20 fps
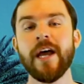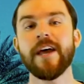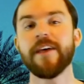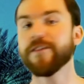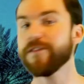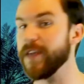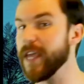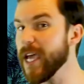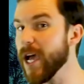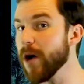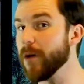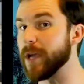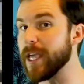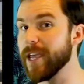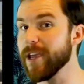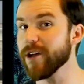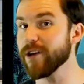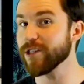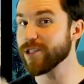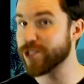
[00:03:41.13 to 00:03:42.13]
Theo
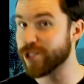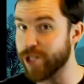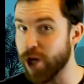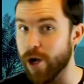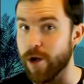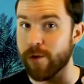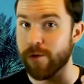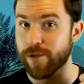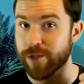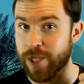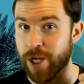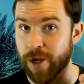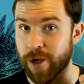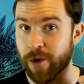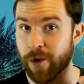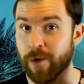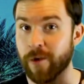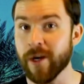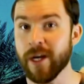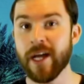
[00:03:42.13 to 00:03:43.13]
hears
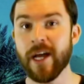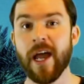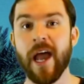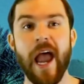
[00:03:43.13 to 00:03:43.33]
2-2.